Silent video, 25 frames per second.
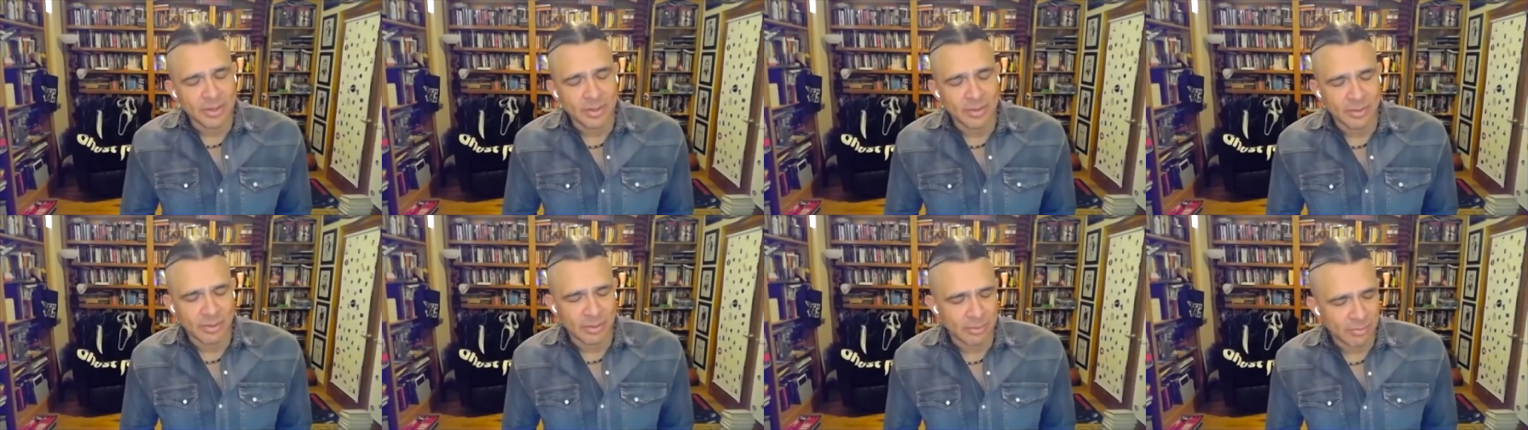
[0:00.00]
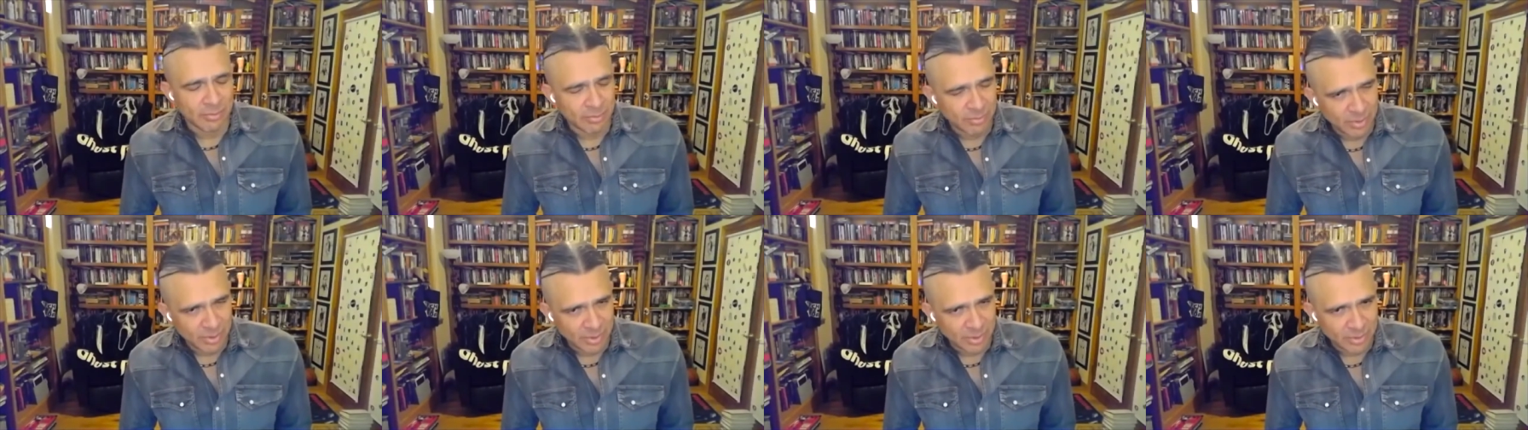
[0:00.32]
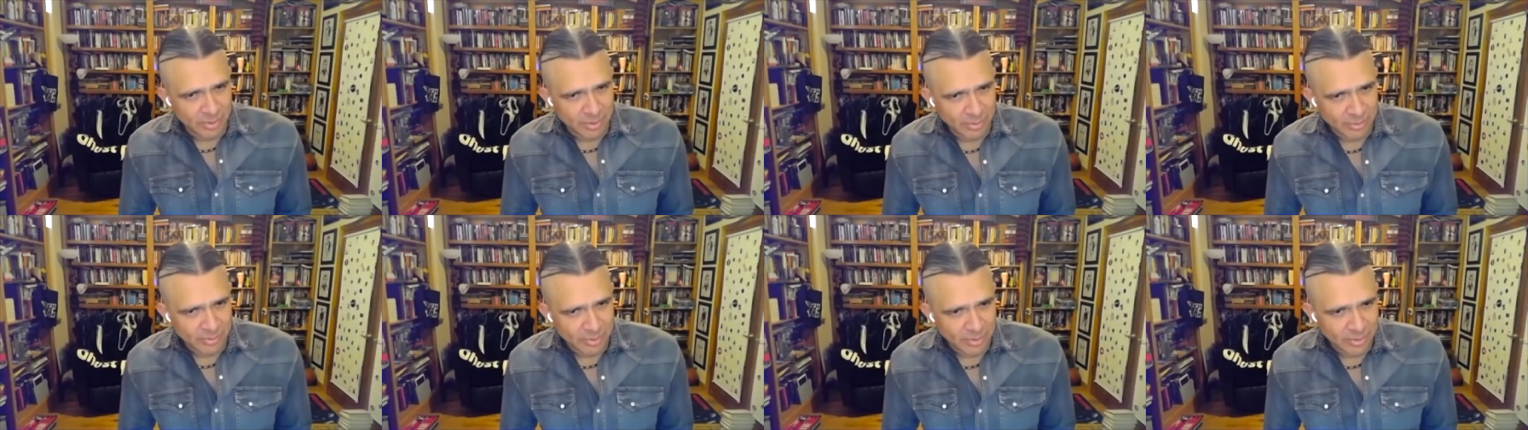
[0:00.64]
Is this real?
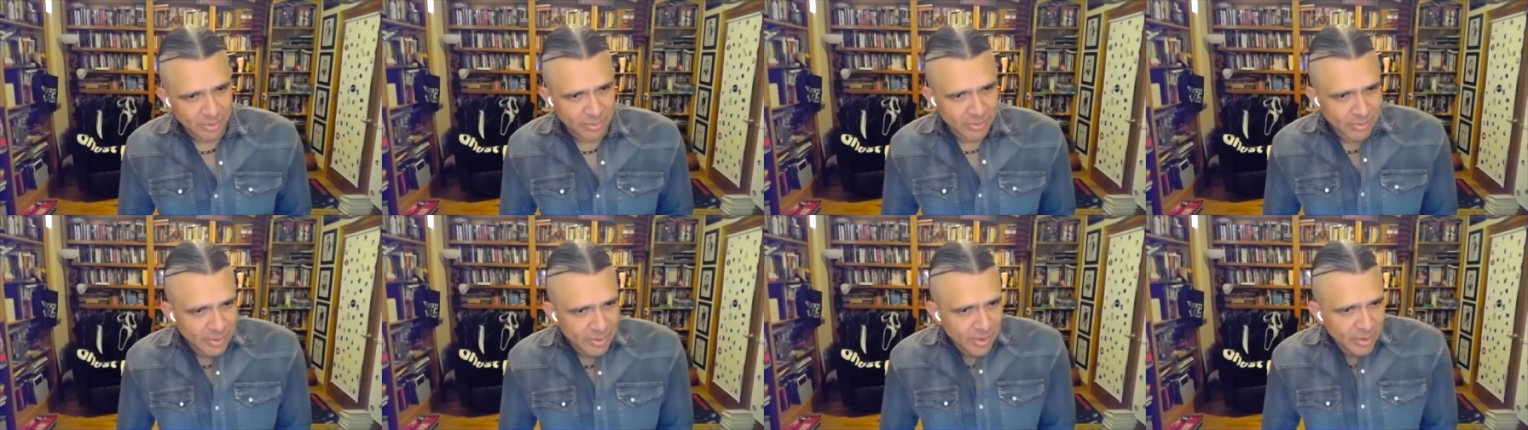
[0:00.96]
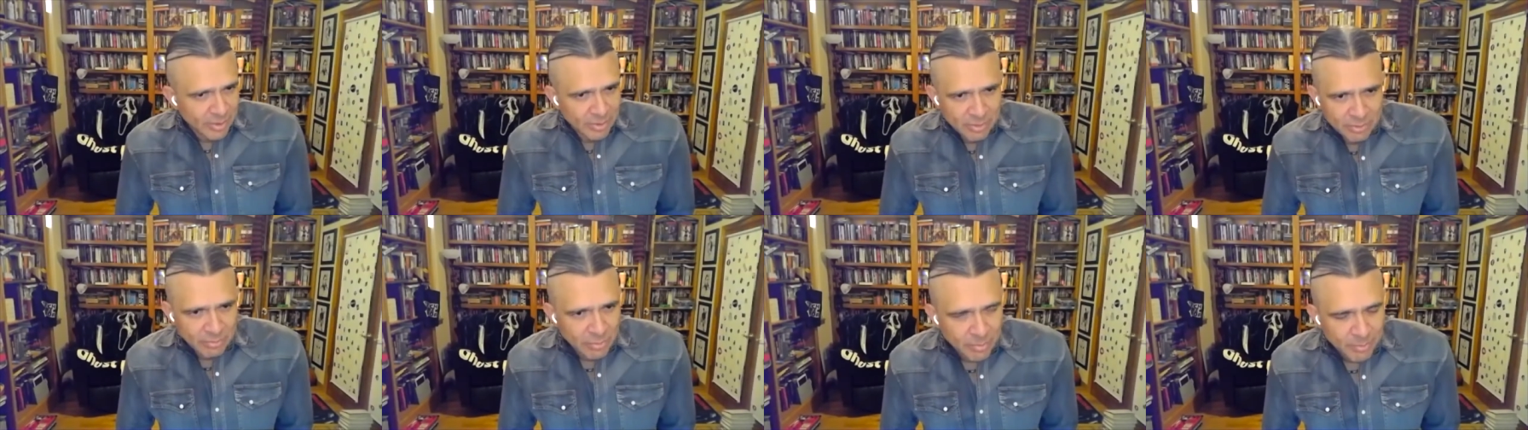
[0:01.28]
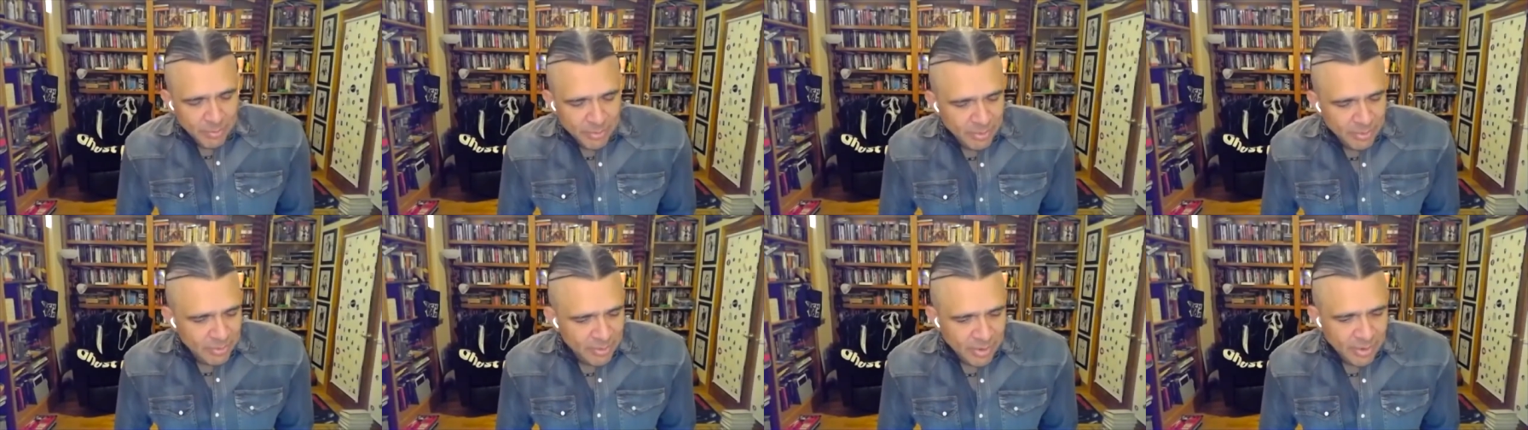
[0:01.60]
Is this like good
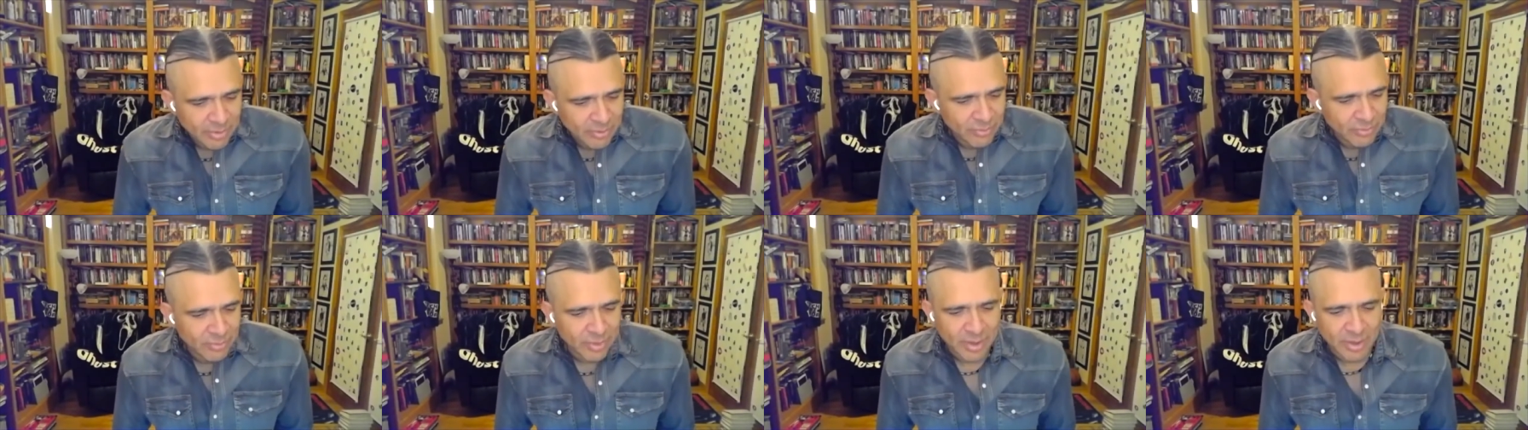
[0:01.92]
representation?